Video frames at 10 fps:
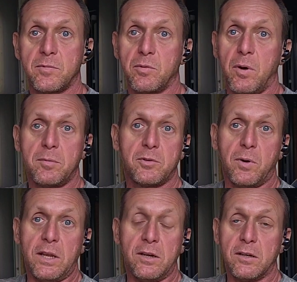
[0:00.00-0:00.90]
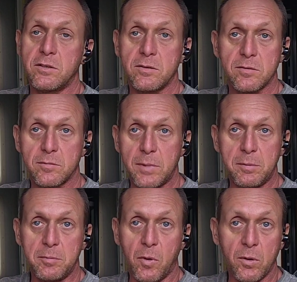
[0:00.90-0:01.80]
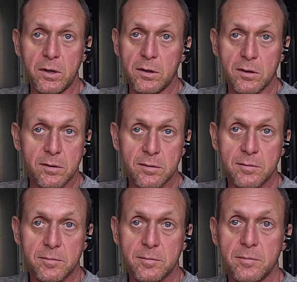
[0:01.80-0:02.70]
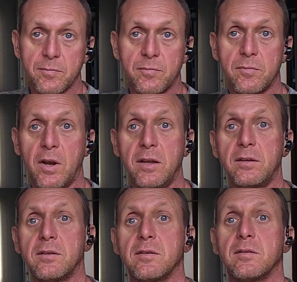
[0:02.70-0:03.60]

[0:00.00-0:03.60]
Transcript: 20 years, maybe more, right?